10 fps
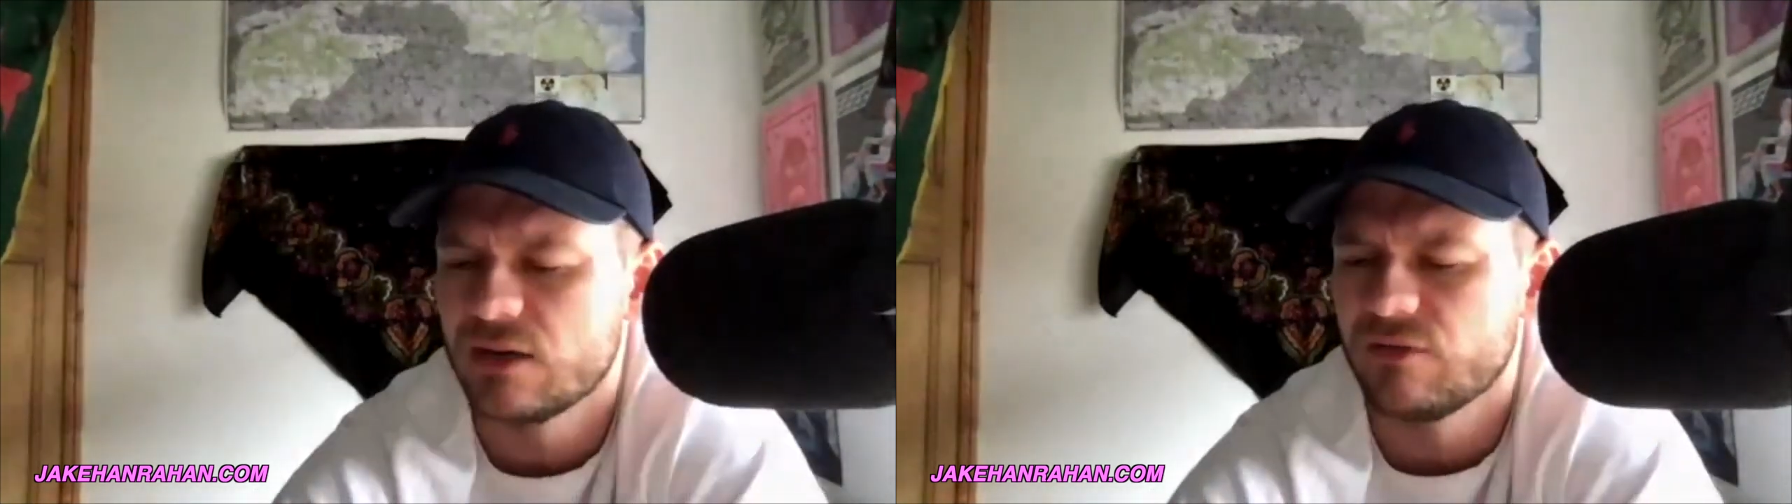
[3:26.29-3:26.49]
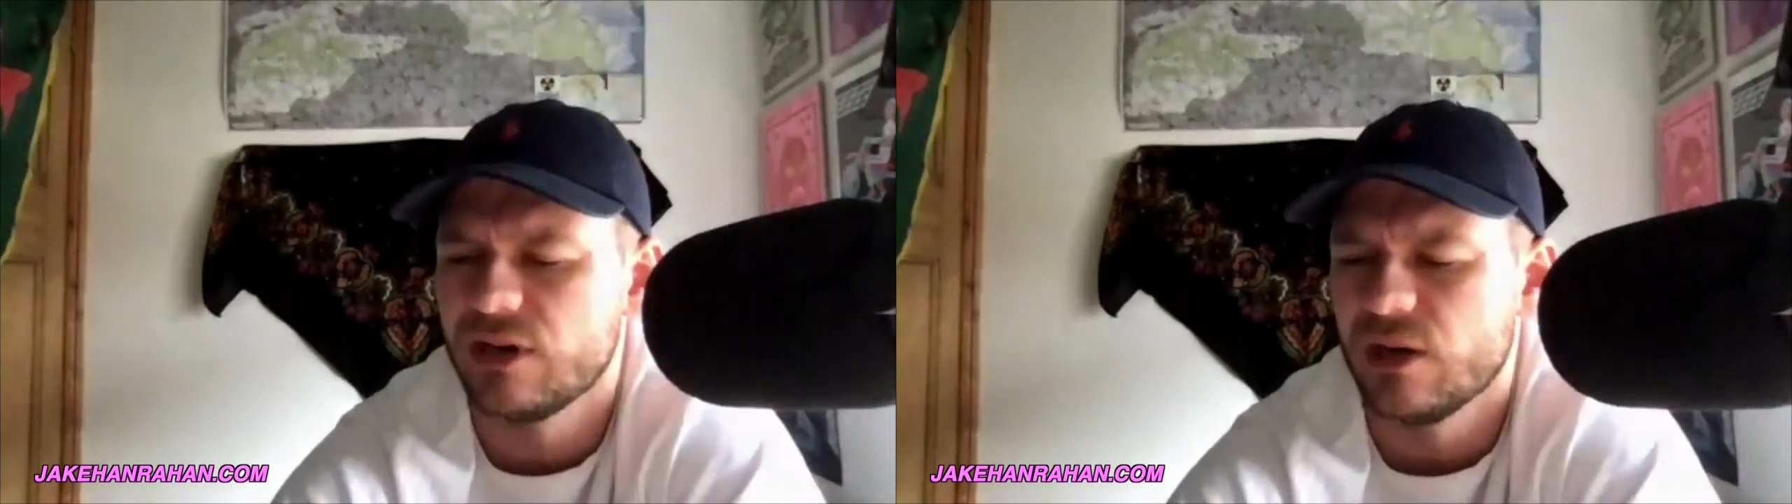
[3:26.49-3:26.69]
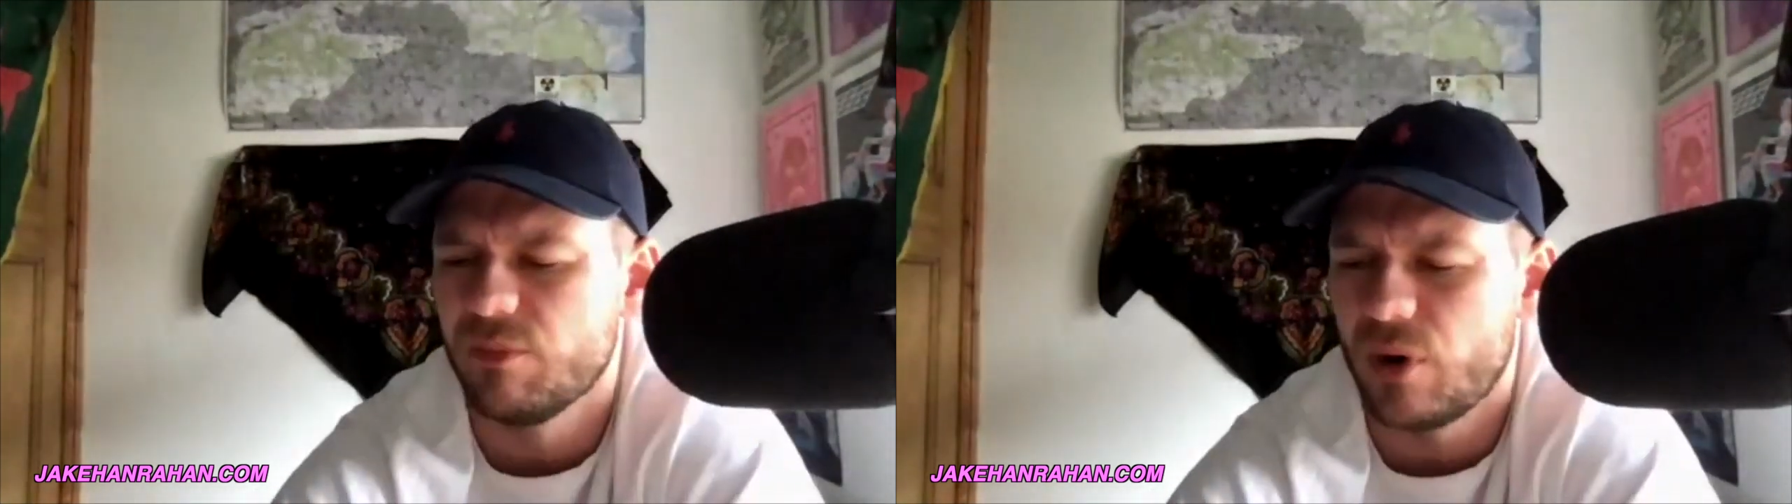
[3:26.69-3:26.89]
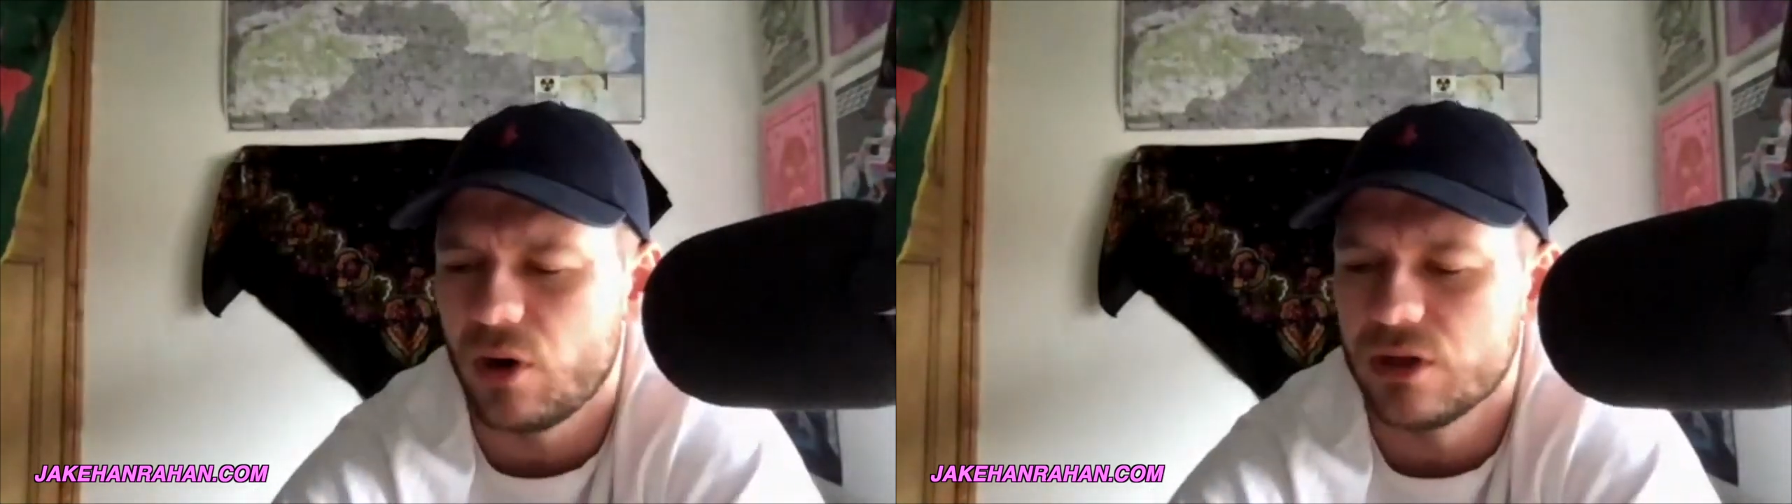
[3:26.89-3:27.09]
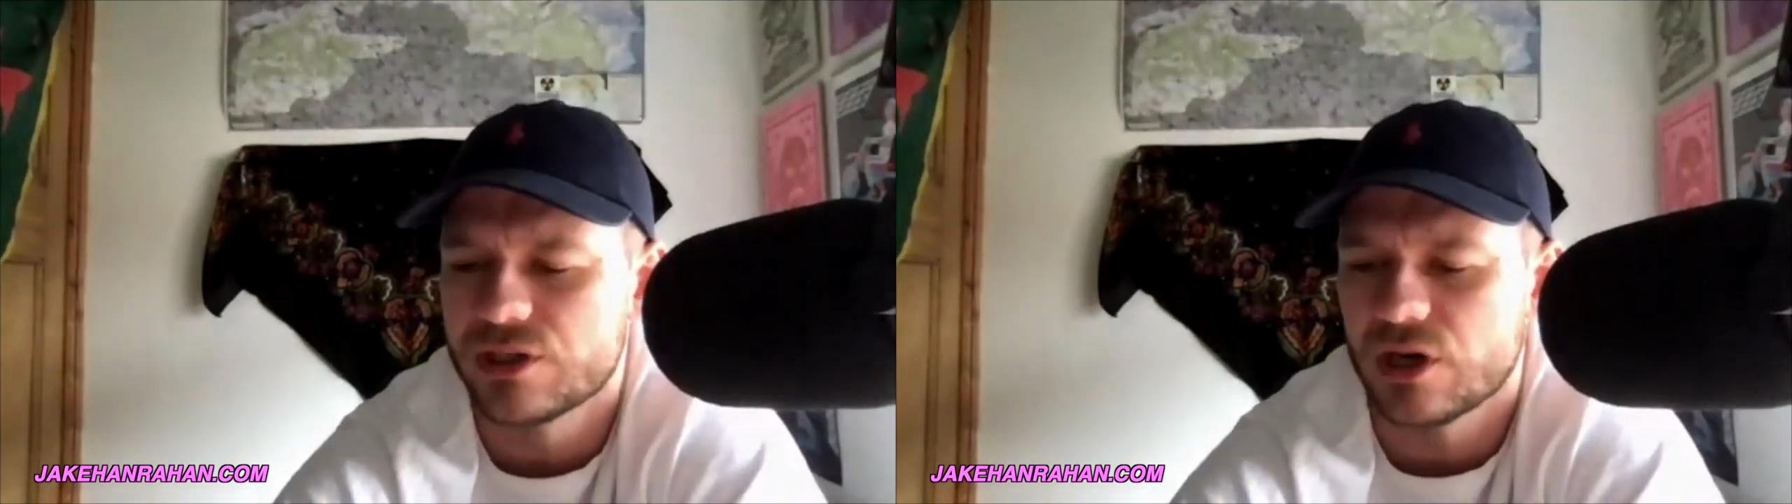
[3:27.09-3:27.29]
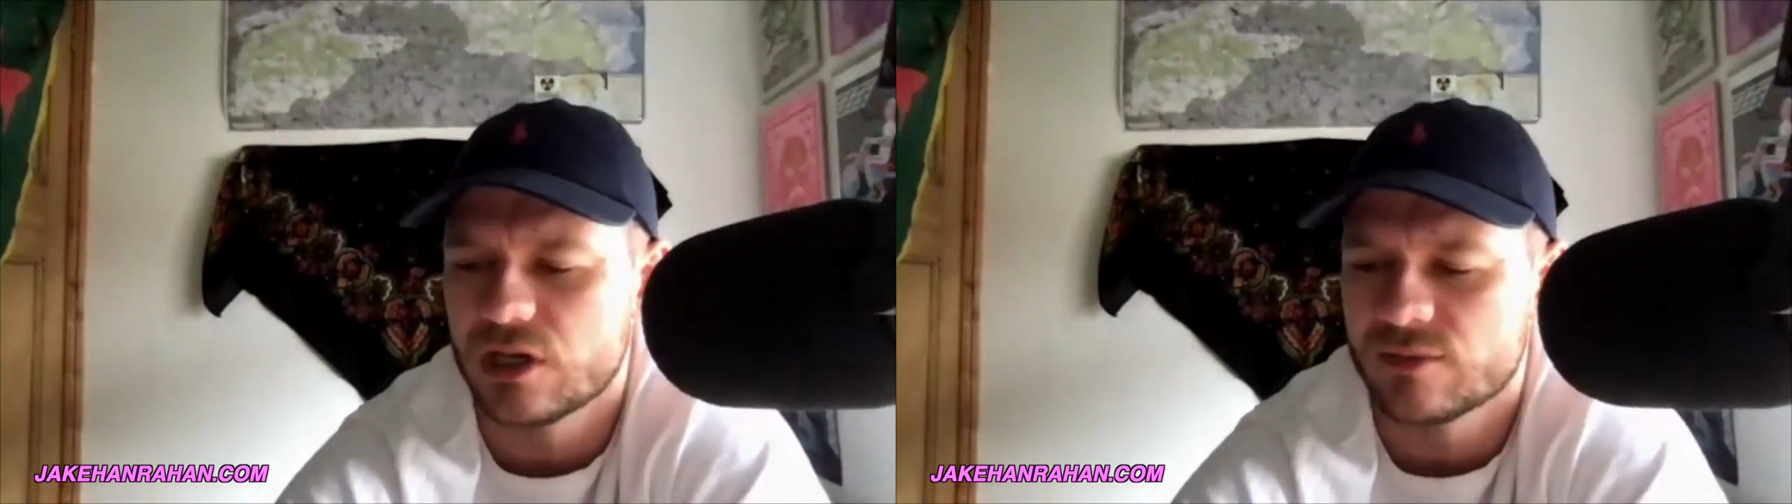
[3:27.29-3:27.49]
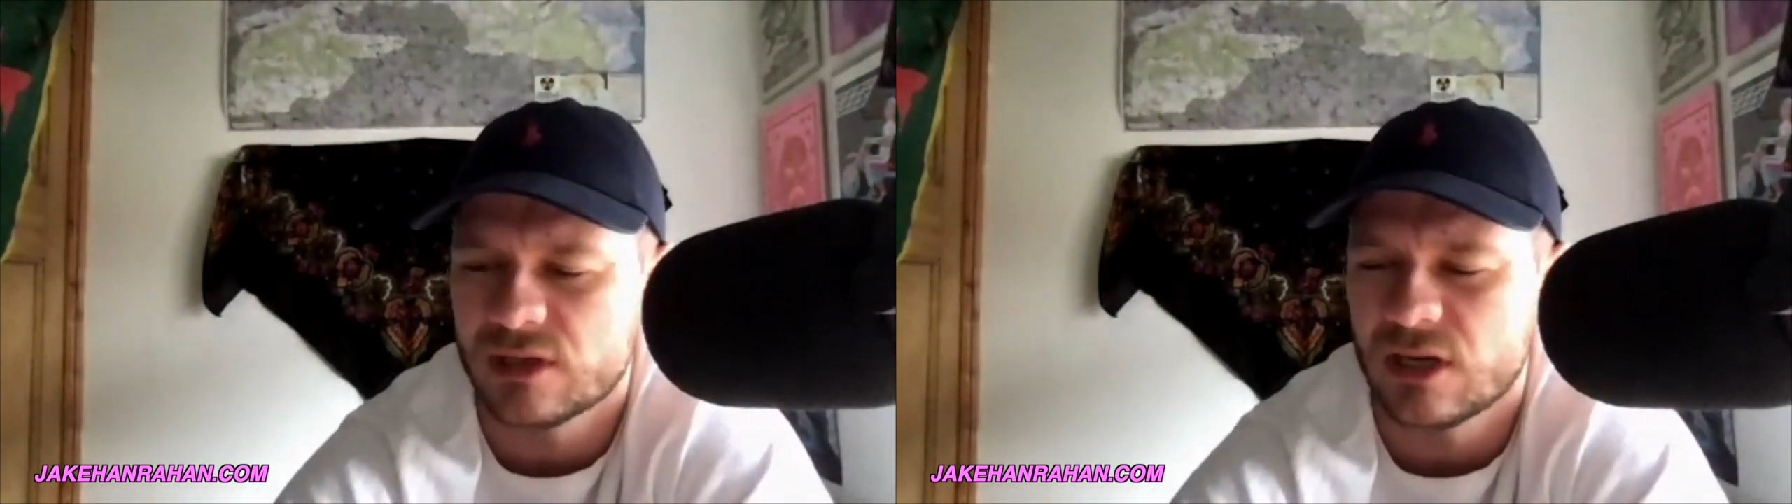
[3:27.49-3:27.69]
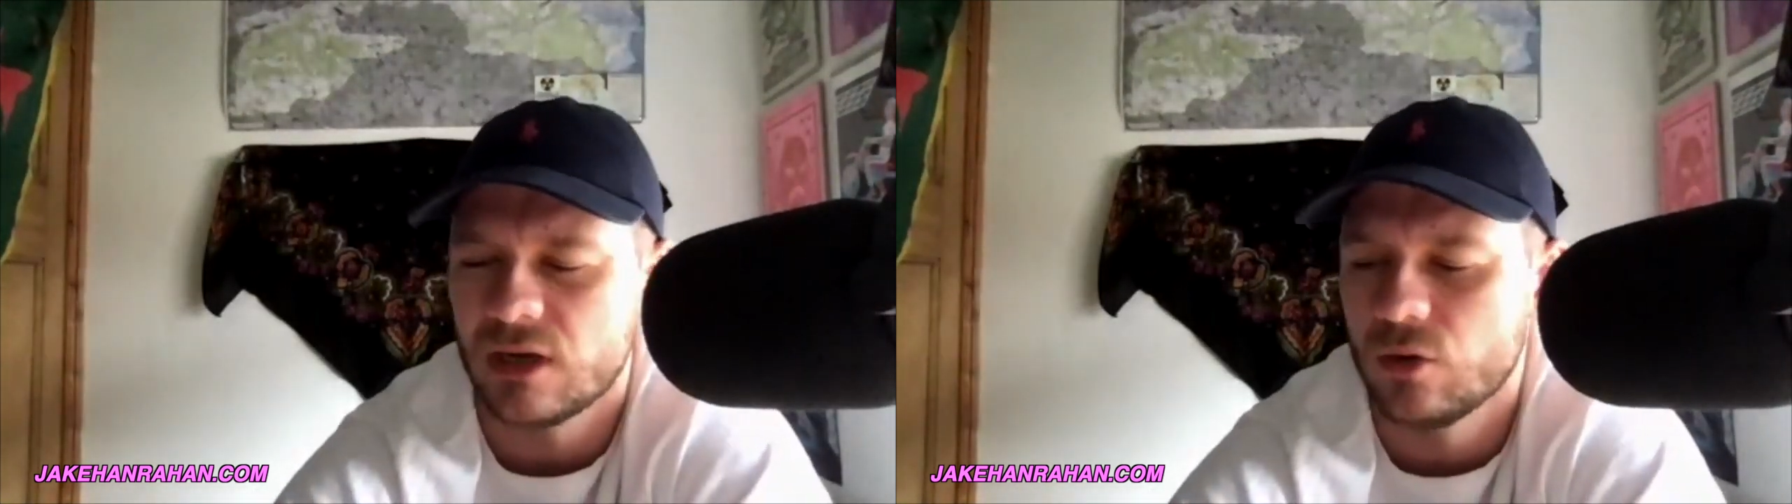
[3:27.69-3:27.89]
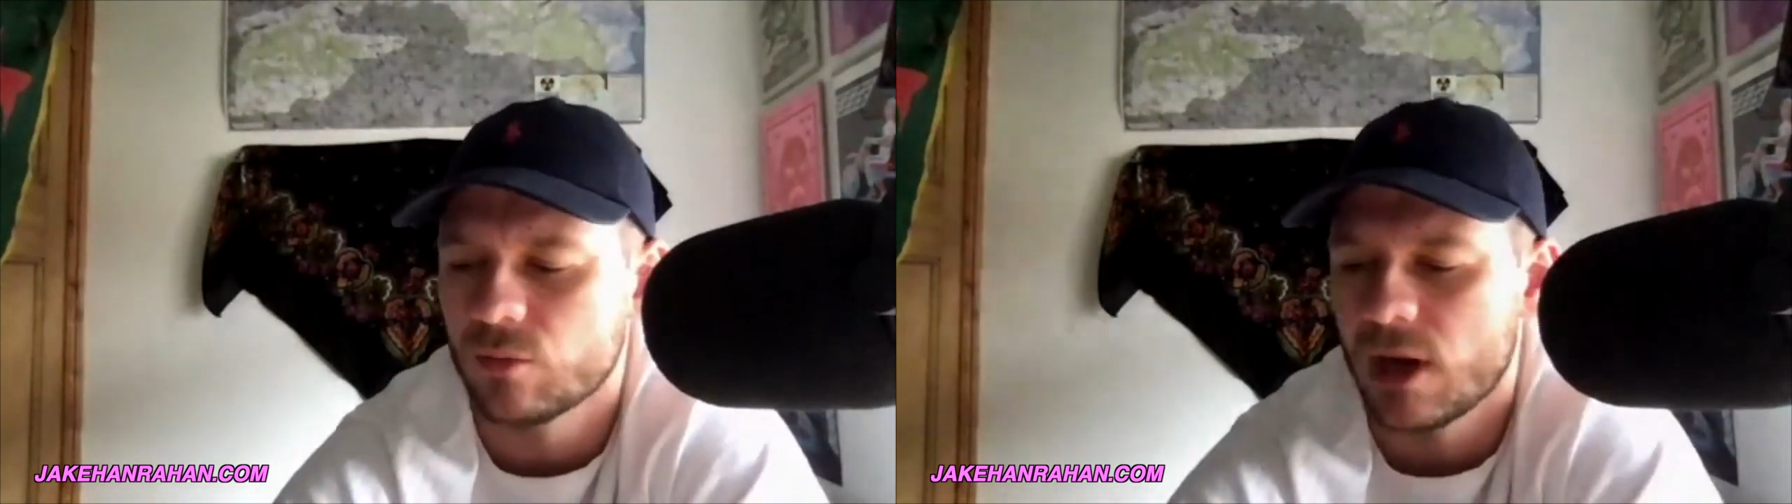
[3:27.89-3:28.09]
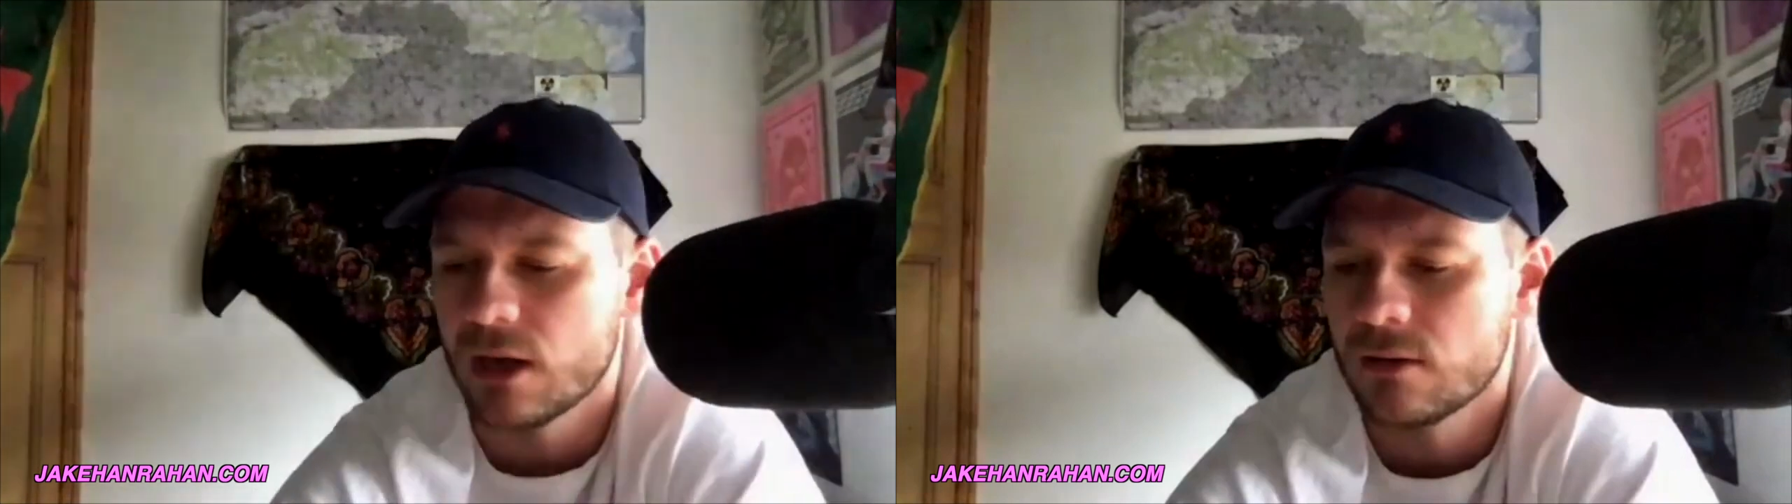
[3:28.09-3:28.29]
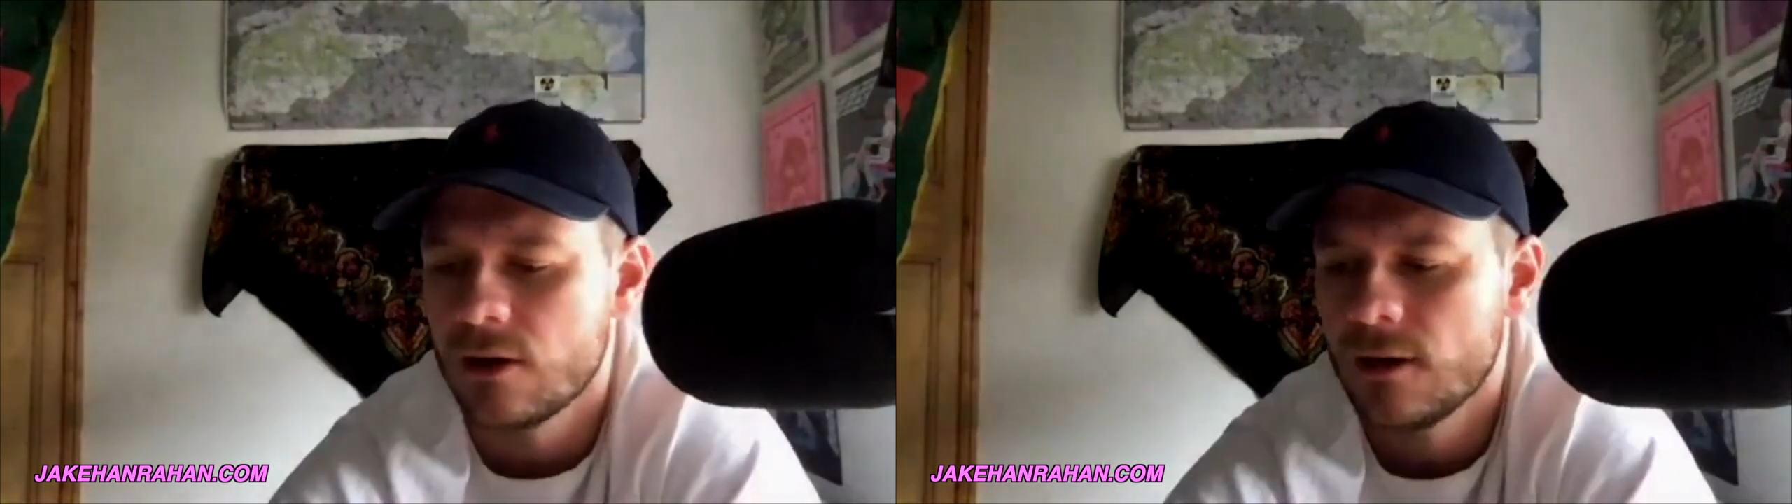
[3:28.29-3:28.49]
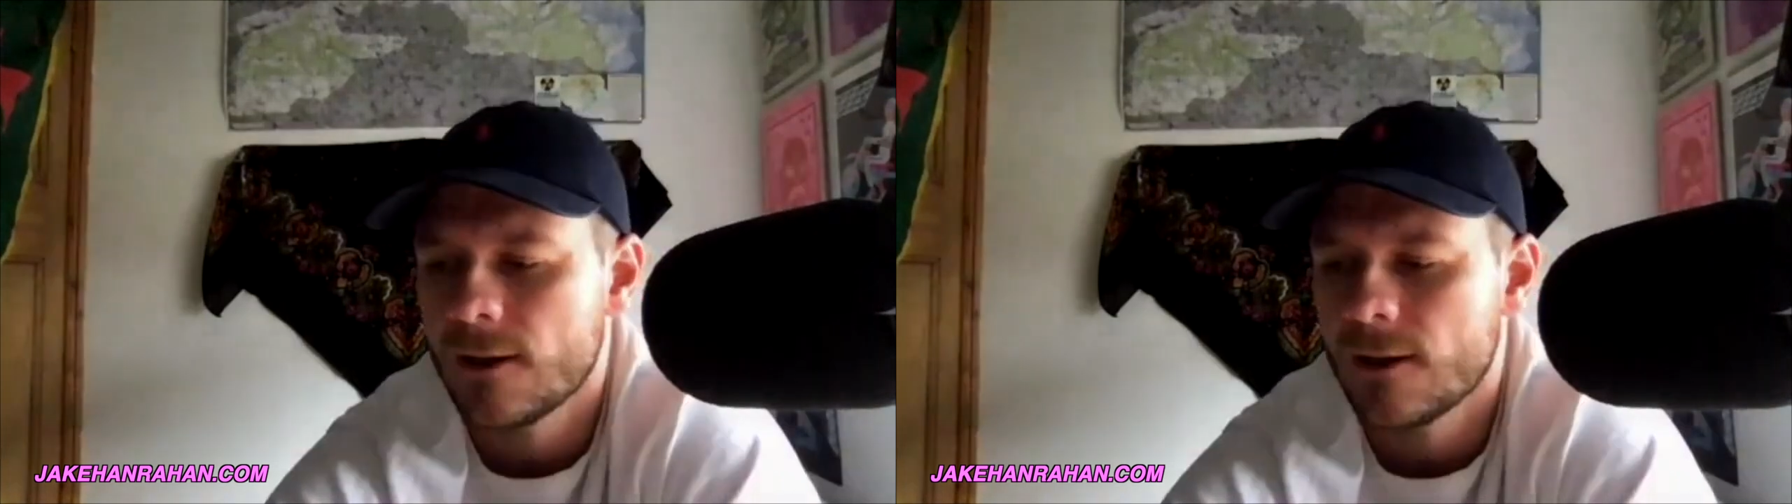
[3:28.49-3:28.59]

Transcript: I didn't really apologize, but I was like, look, man,